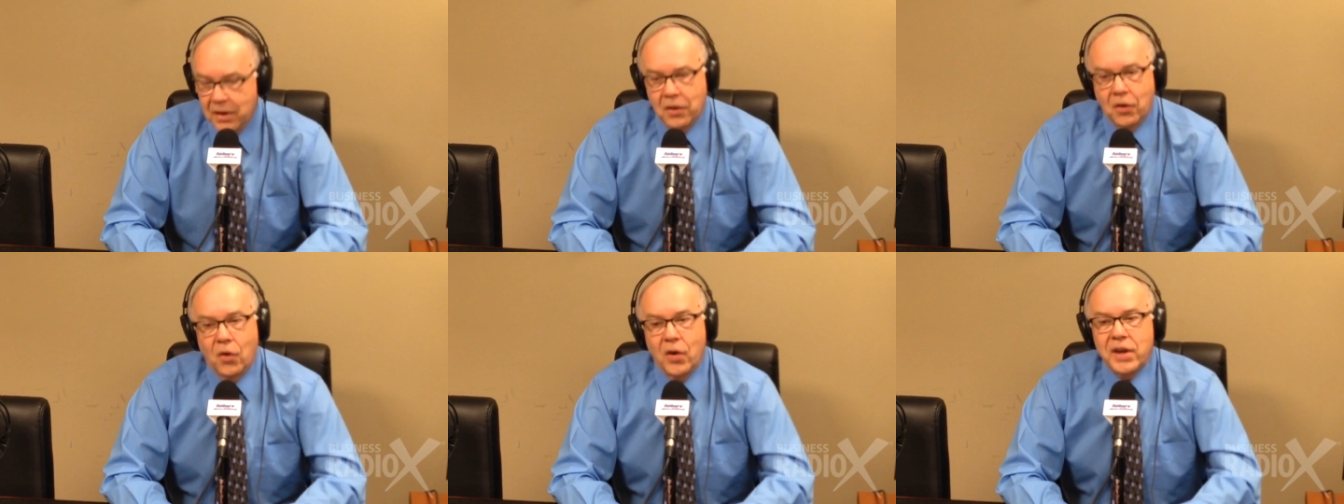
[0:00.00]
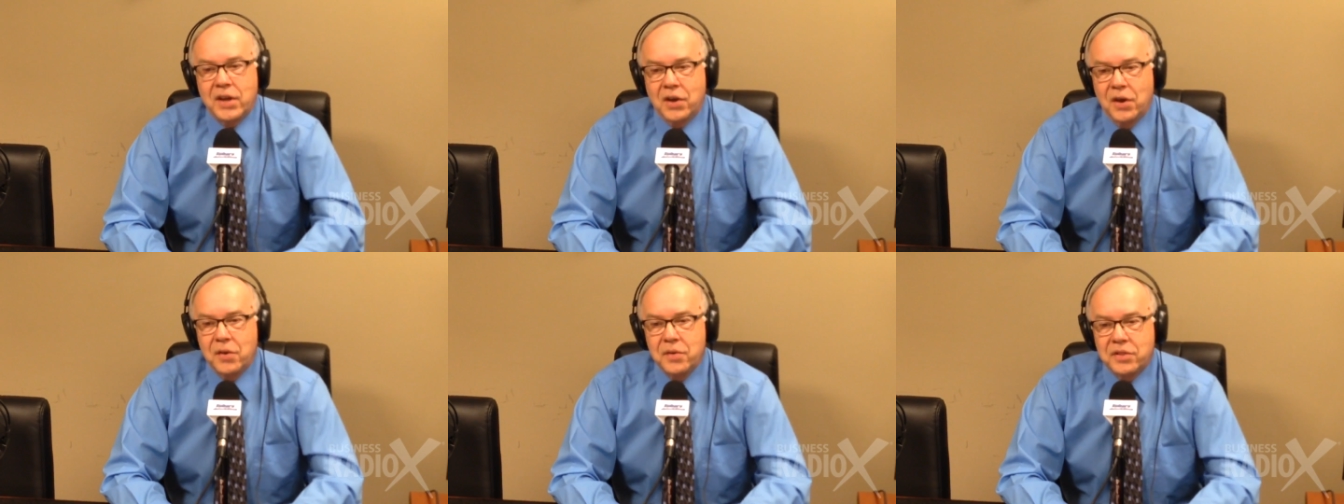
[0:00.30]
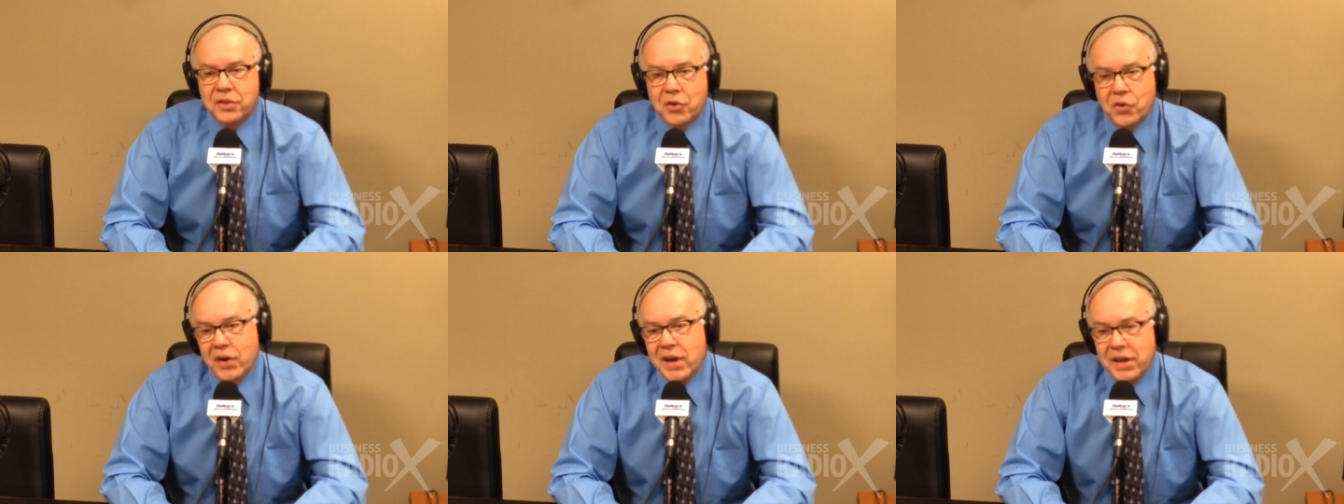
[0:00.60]

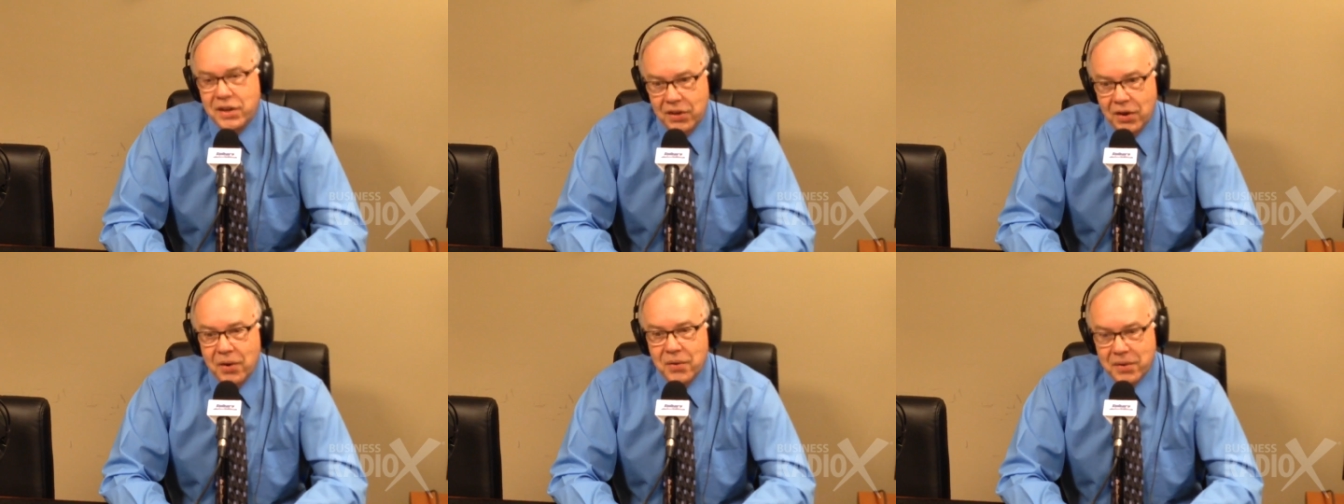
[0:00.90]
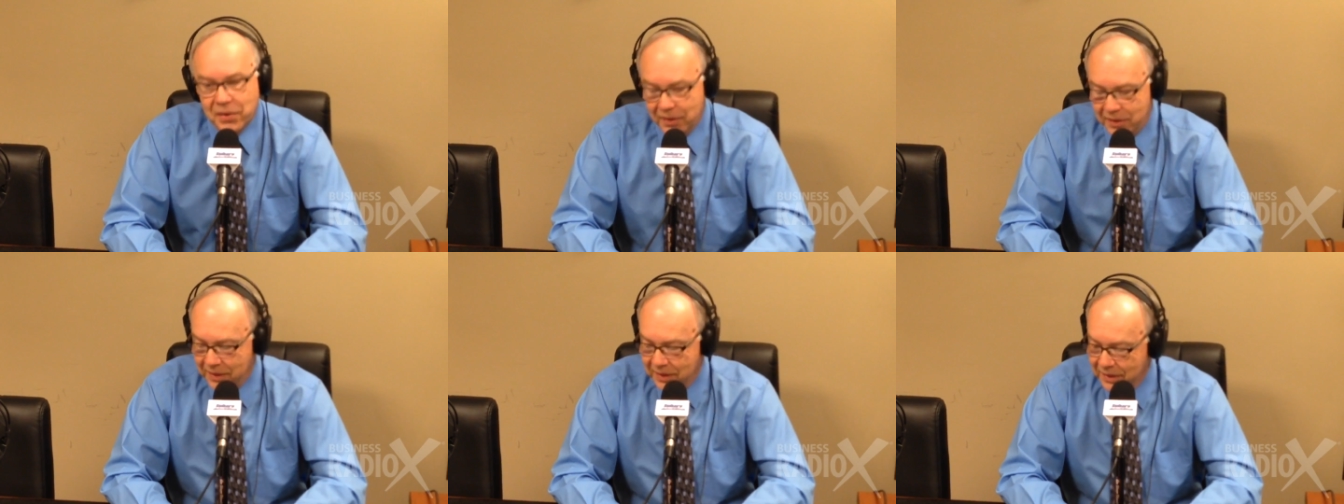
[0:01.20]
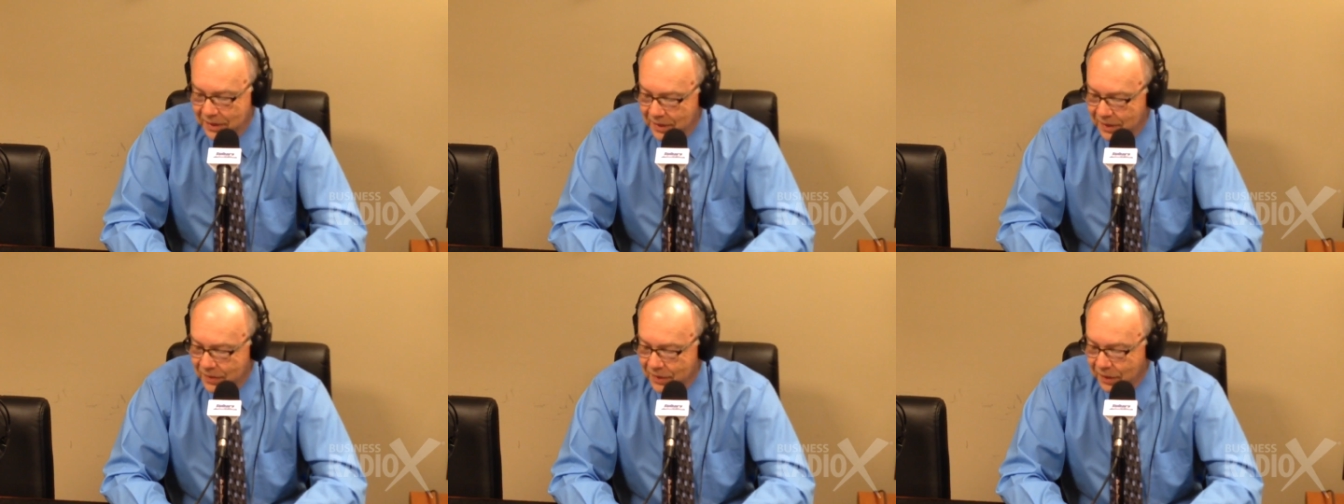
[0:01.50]
Oikos Greek yogurt,
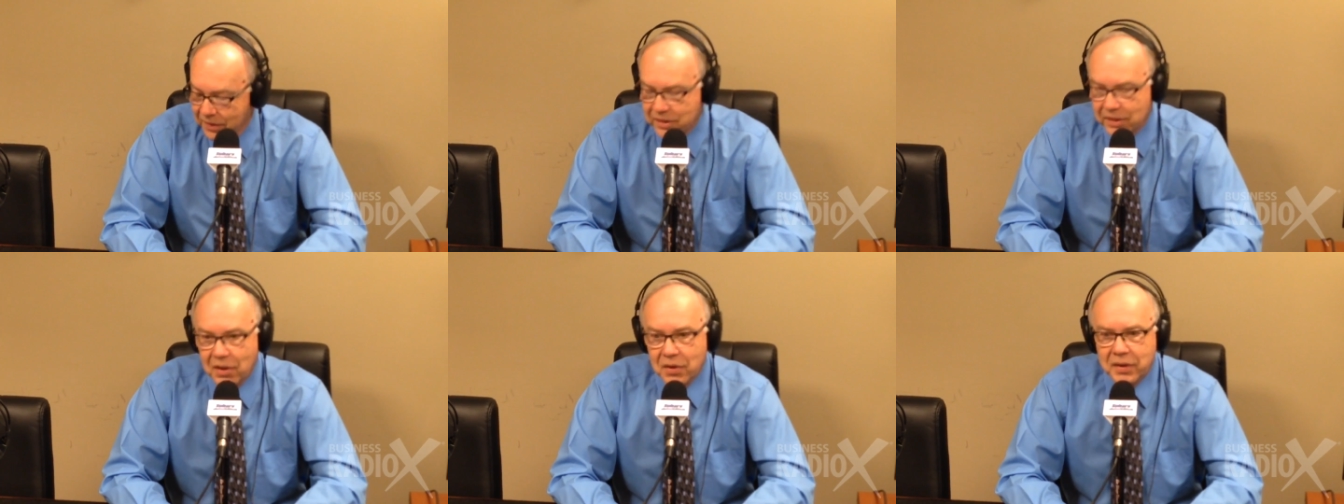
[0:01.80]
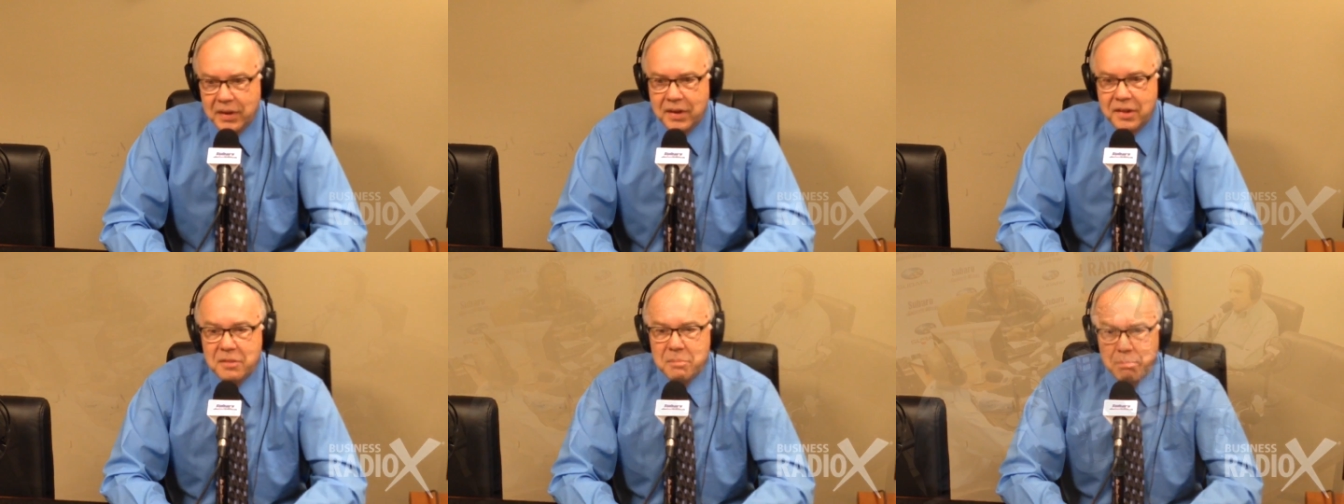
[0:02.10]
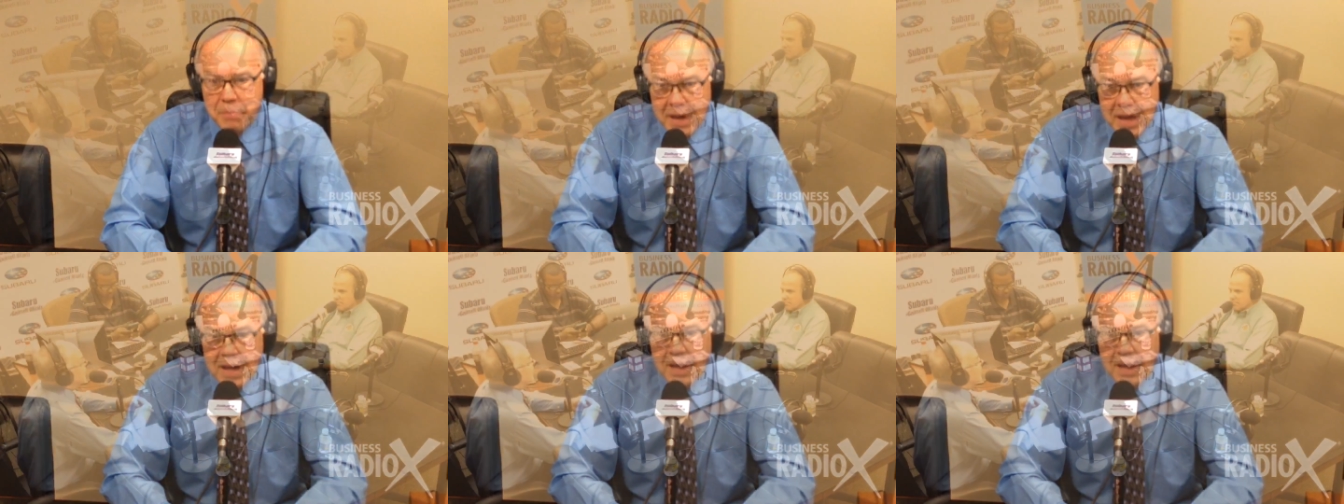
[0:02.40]
their slogan is, be